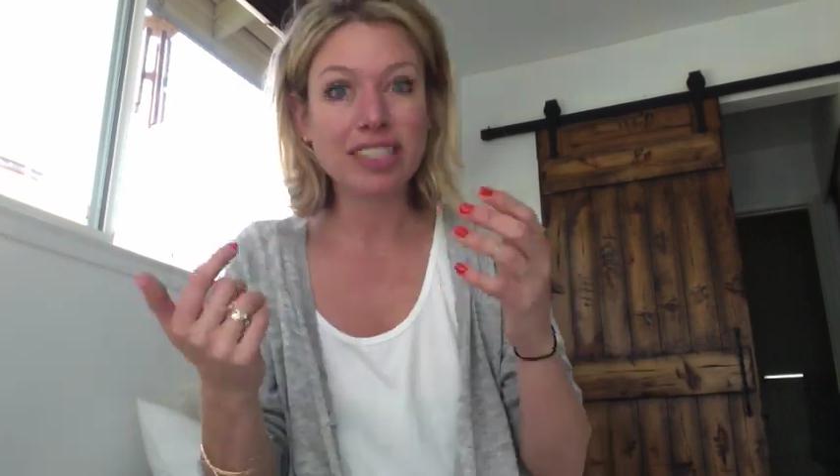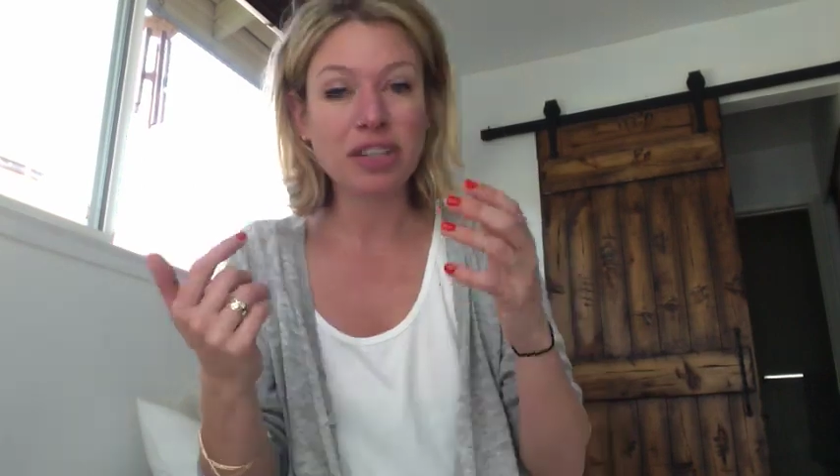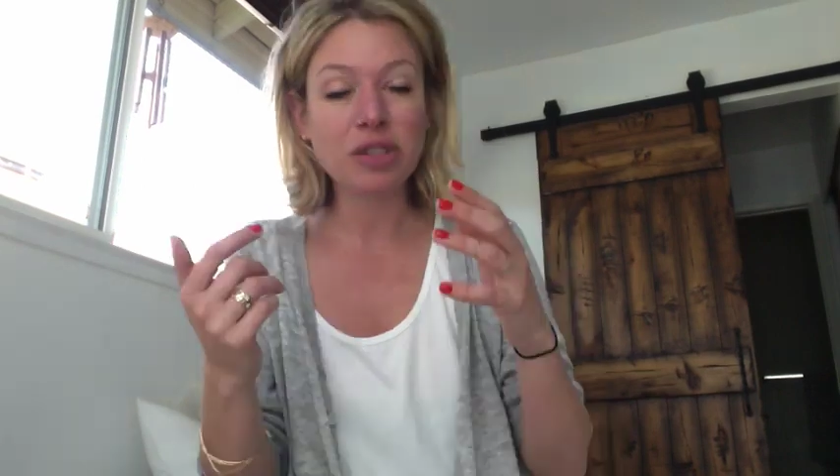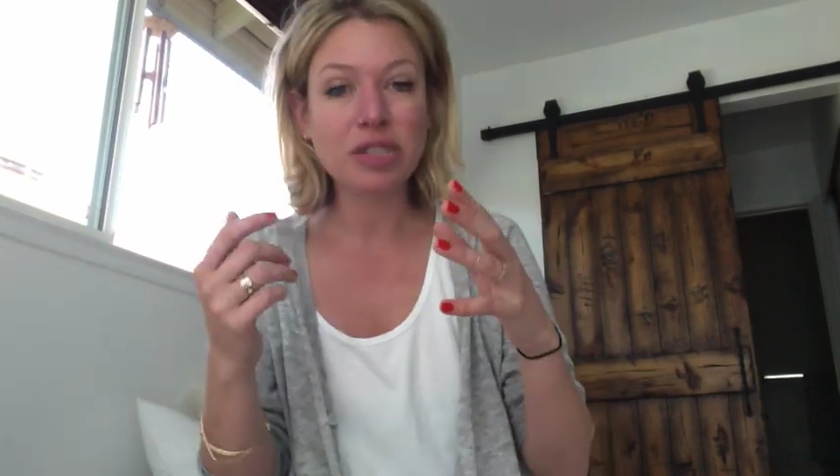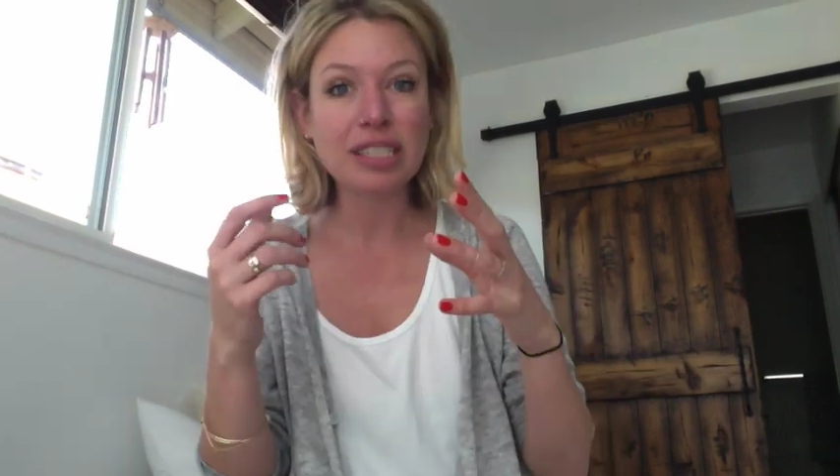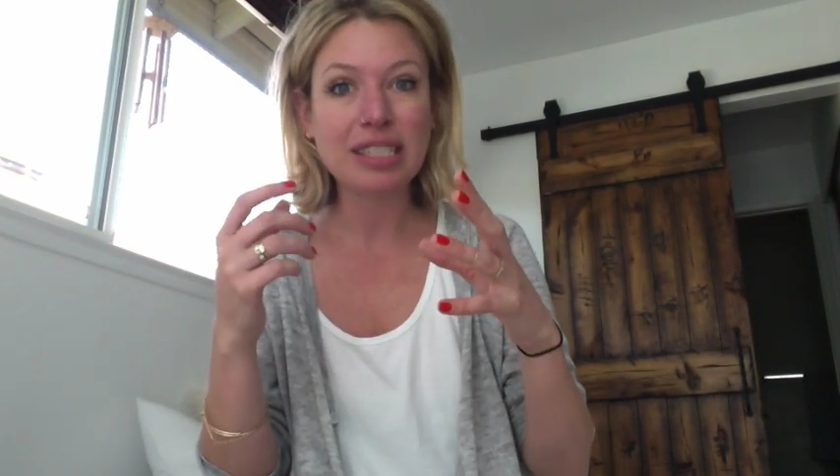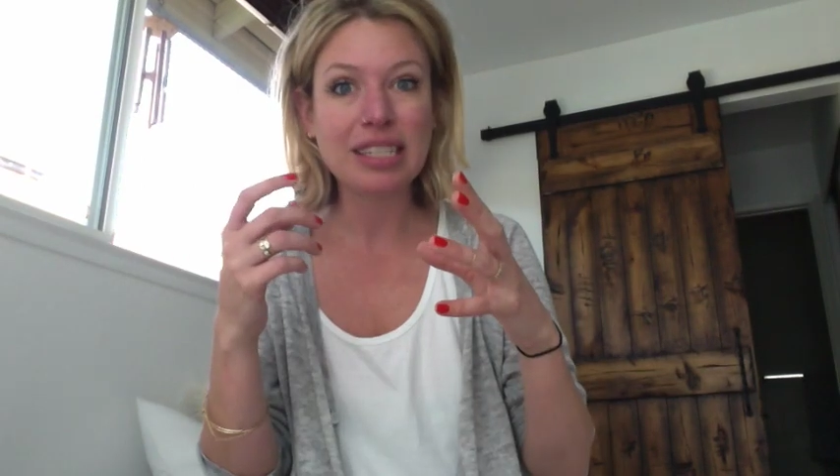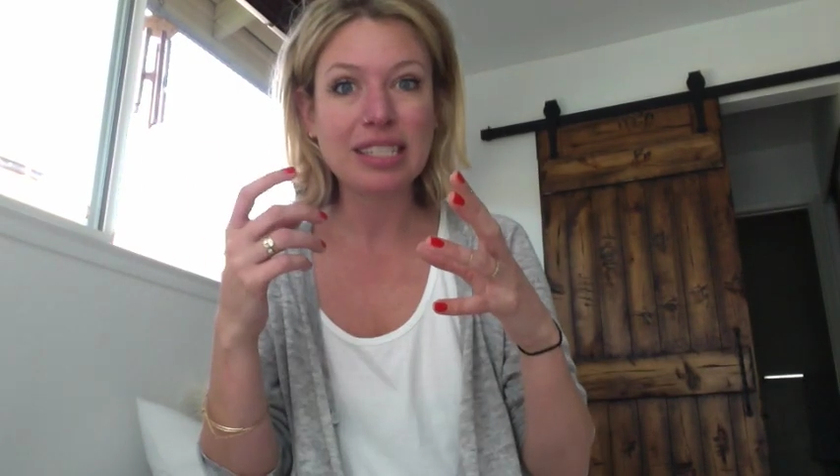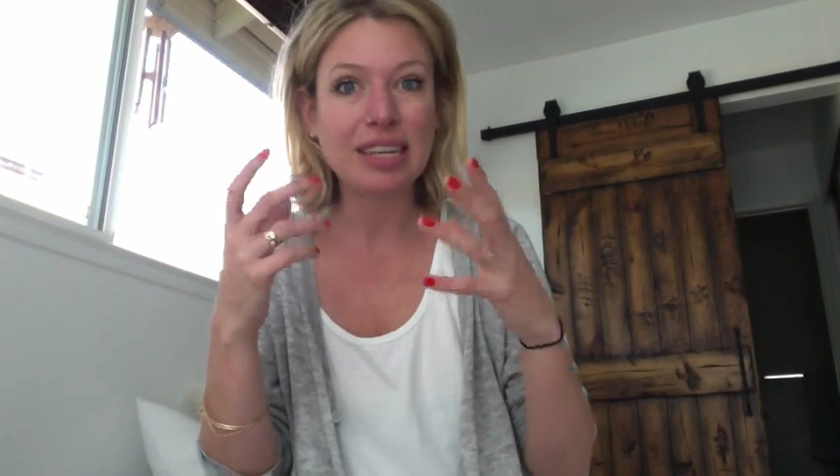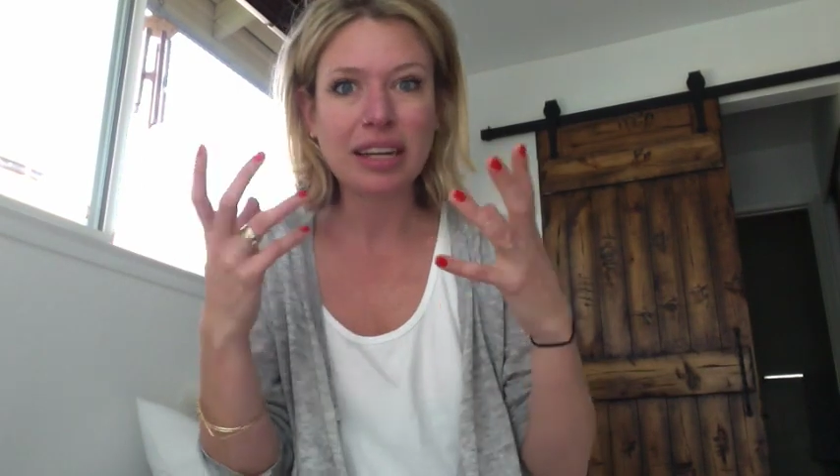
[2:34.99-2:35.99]
He uses
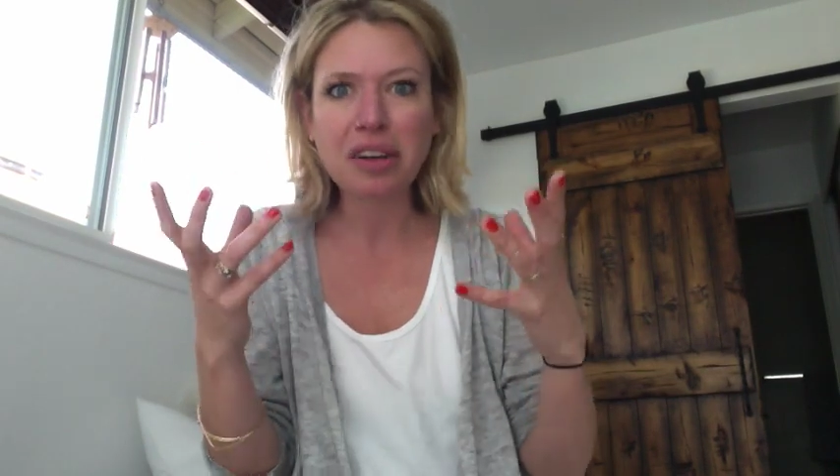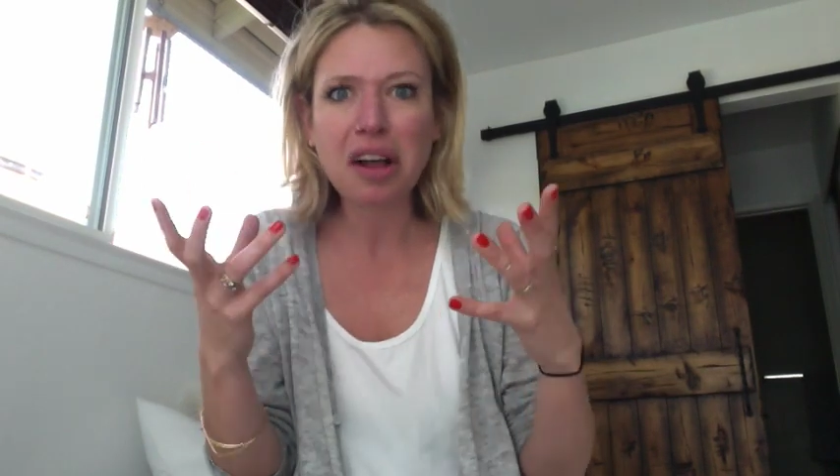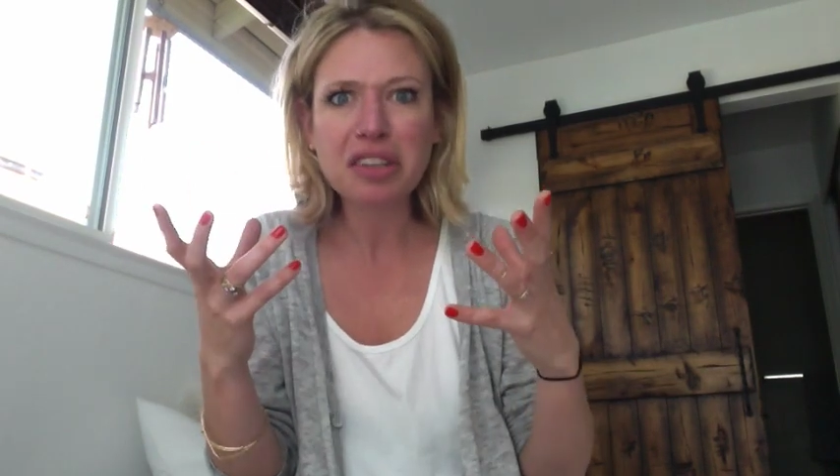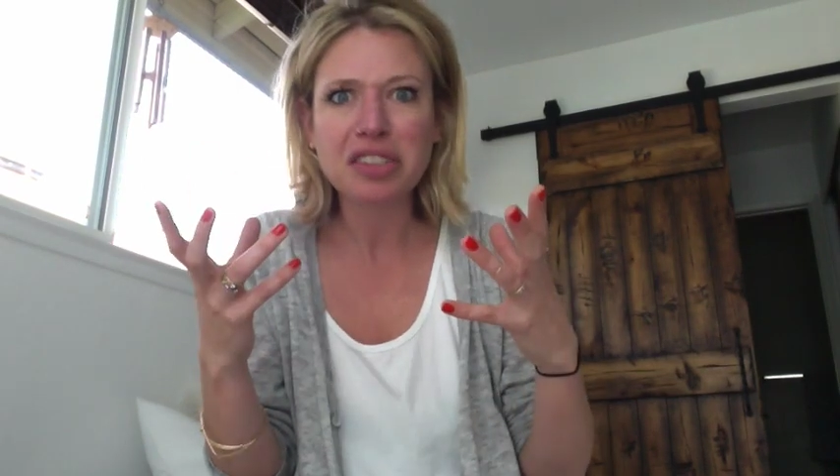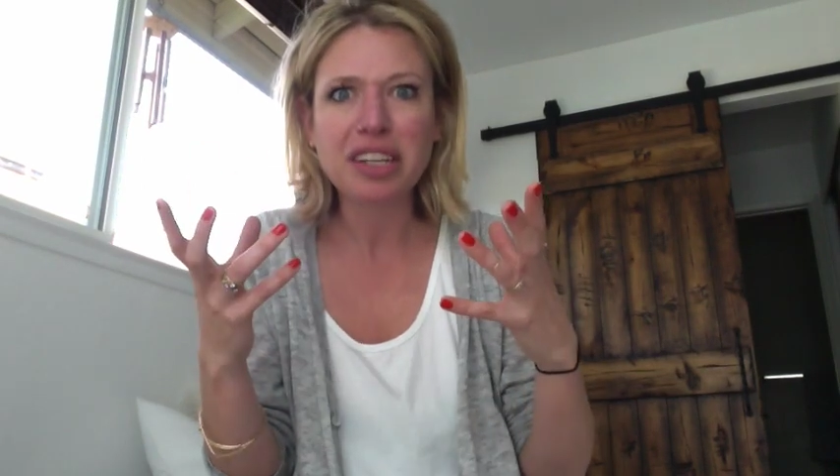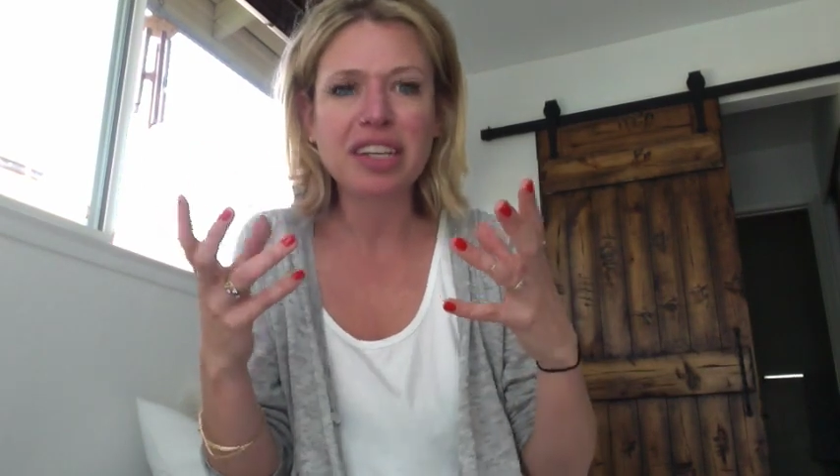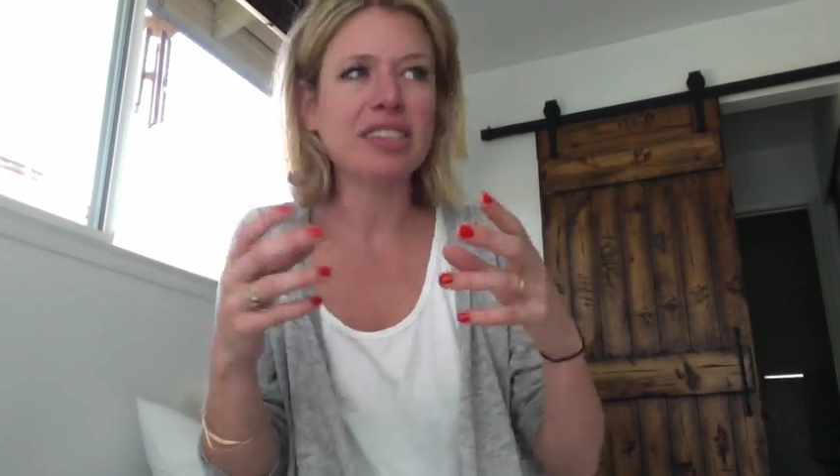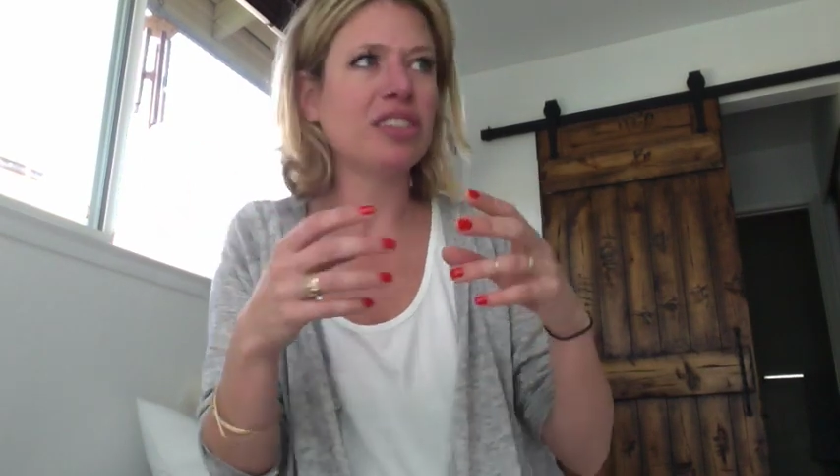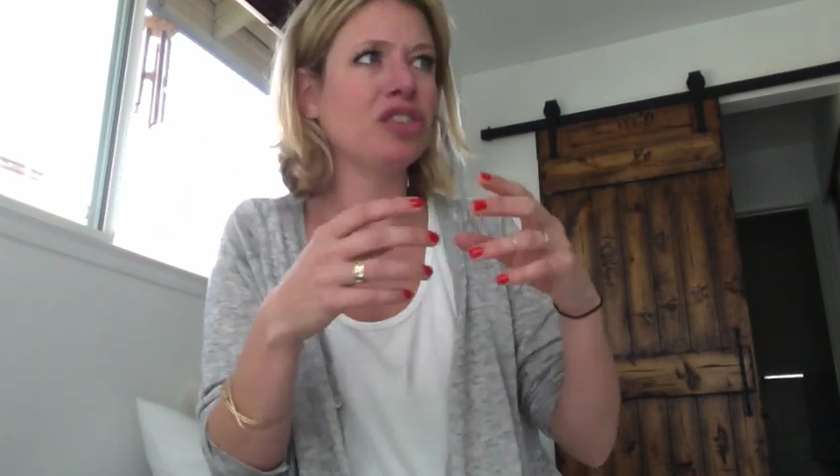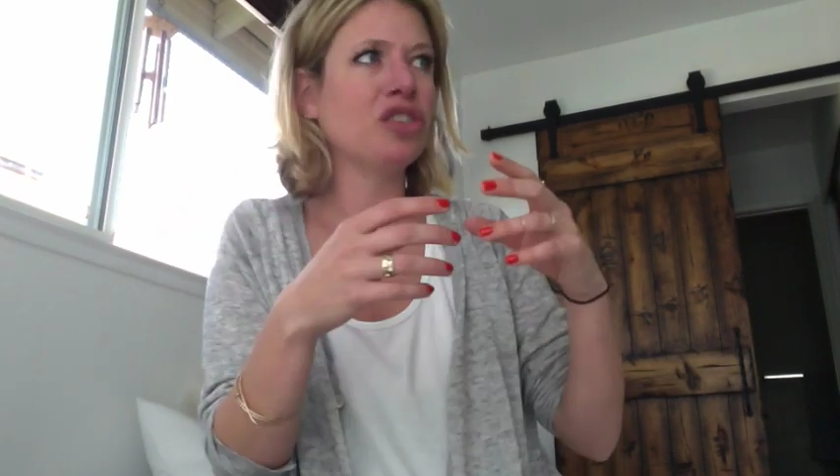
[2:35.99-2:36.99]
this technology
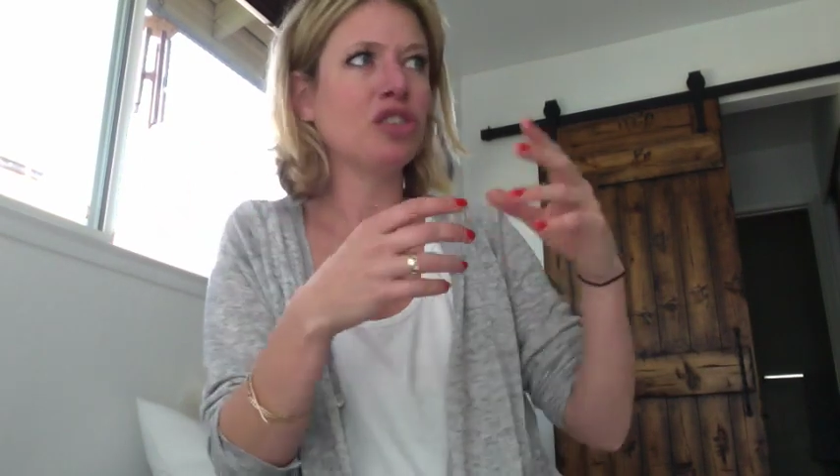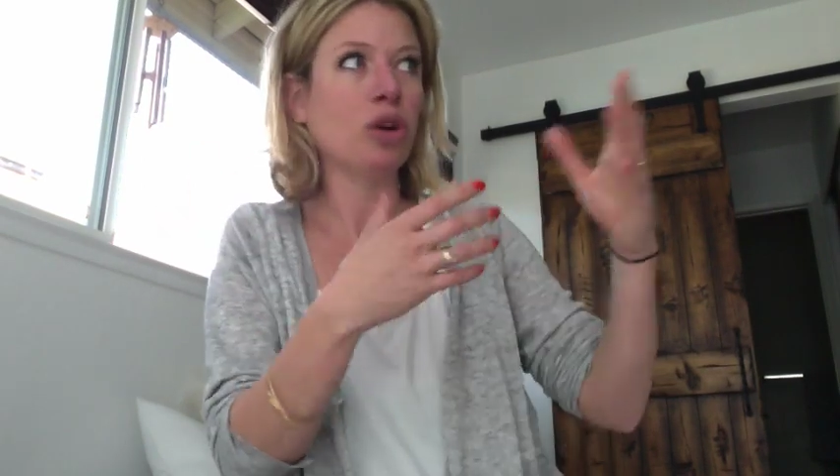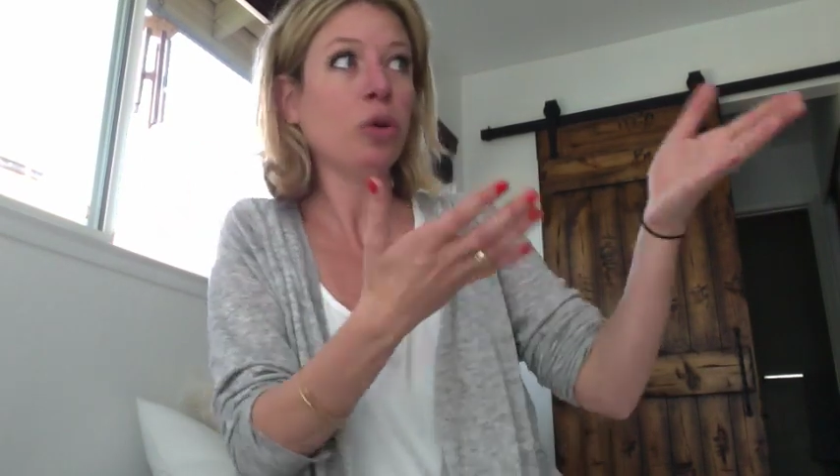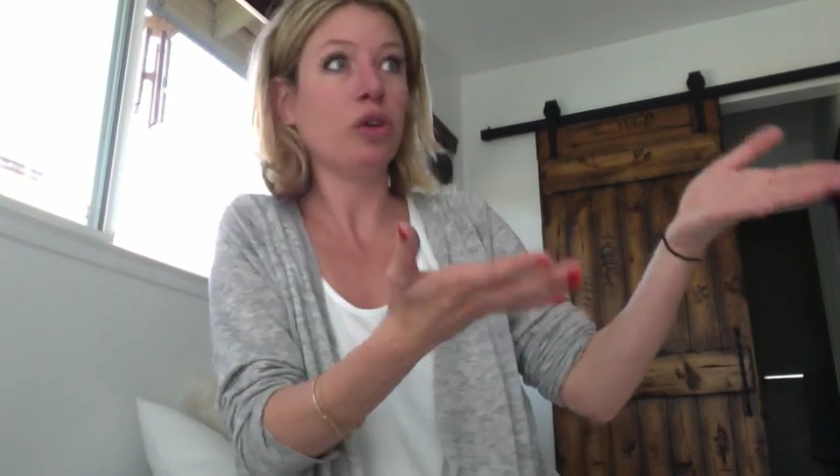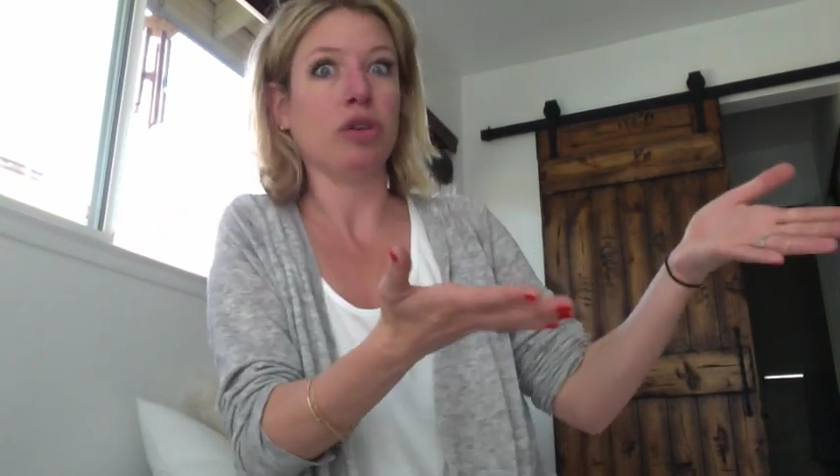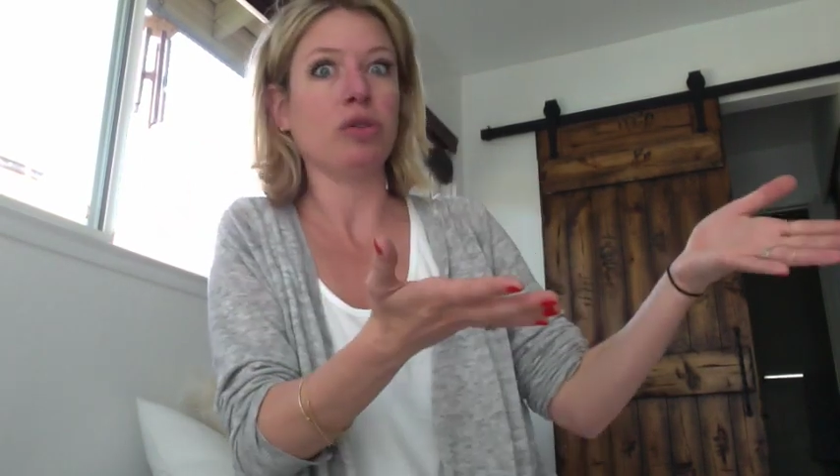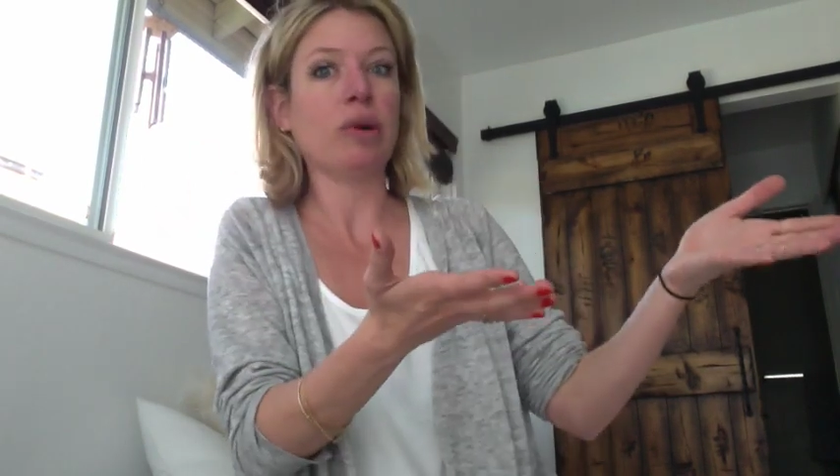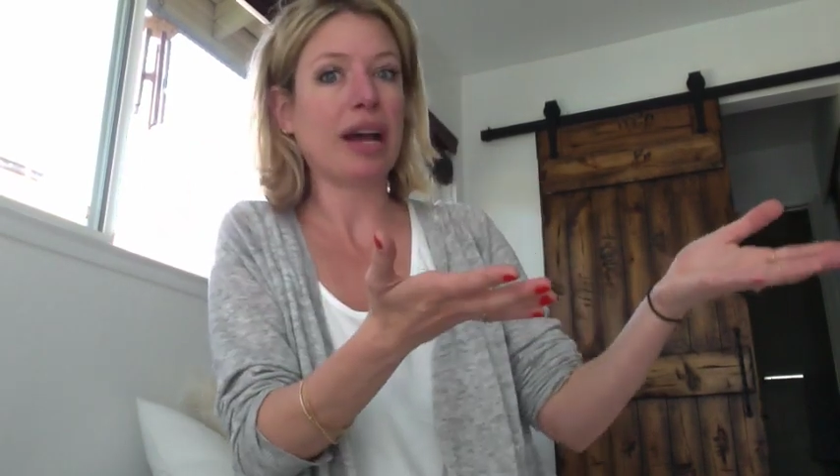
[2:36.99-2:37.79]
to show you